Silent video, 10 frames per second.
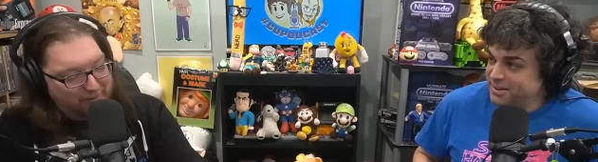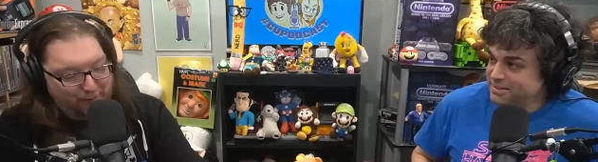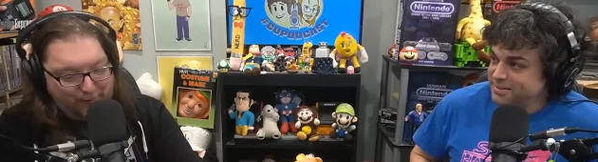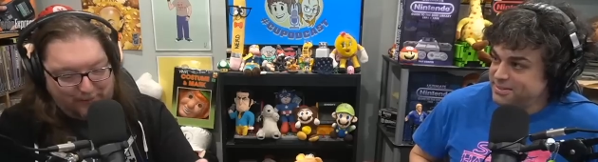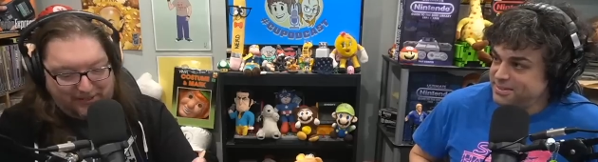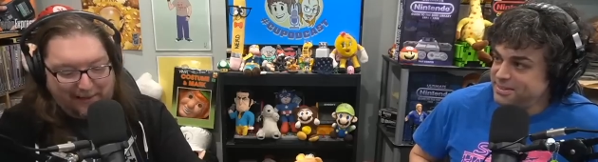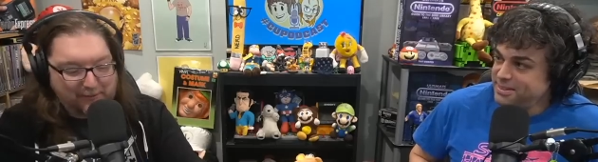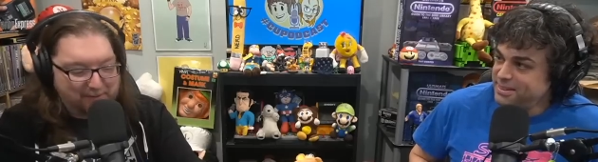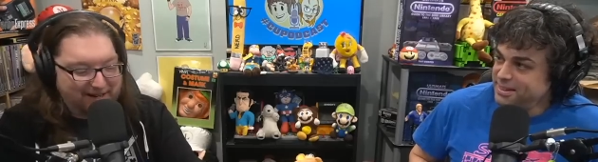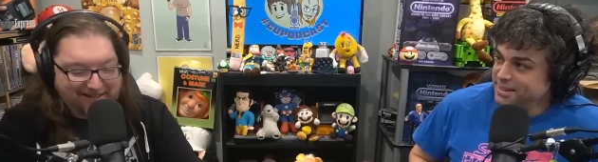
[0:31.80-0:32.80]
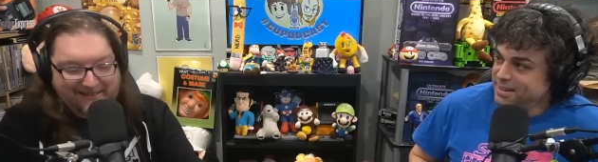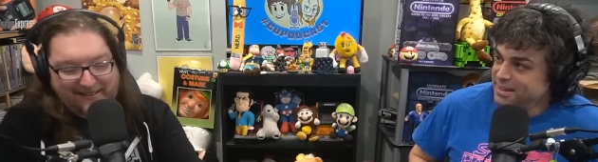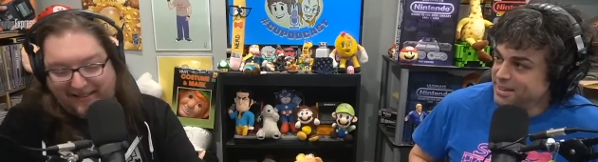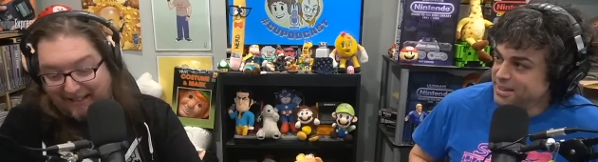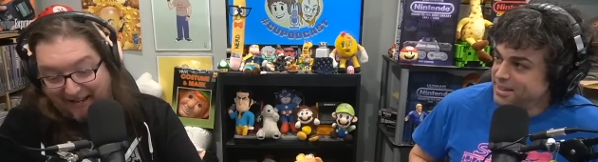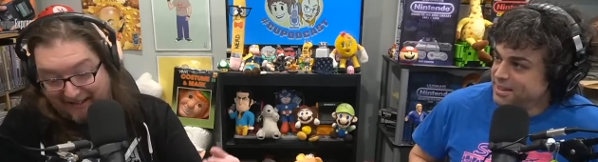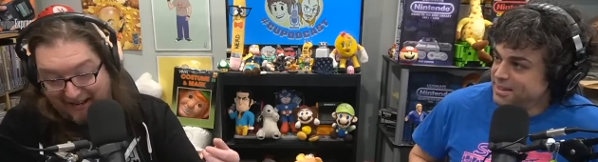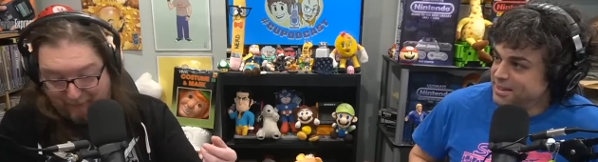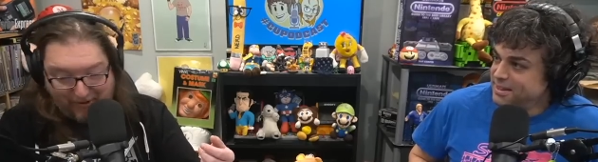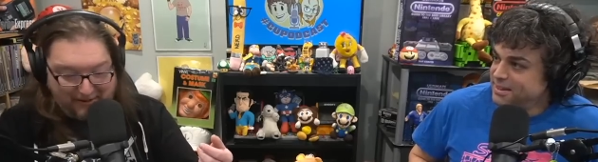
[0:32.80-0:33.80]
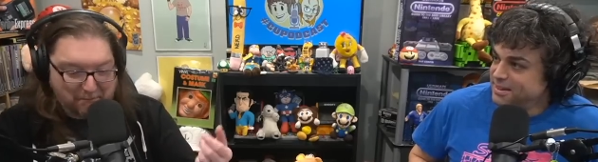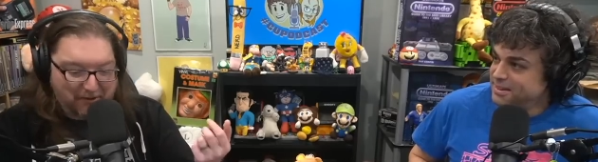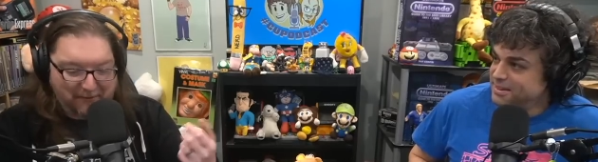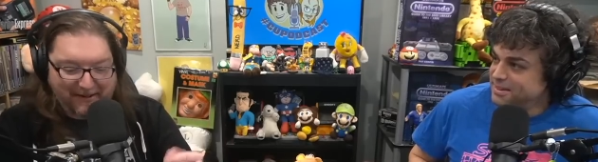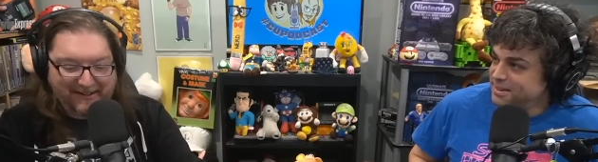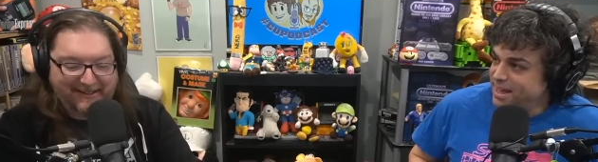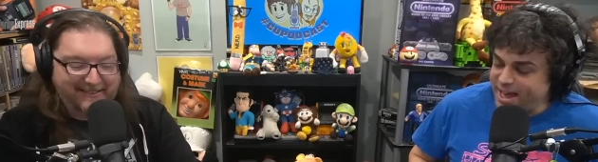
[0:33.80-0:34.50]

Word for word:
Speaker 1: little phone charms made, and like I can't fucking put them on anything.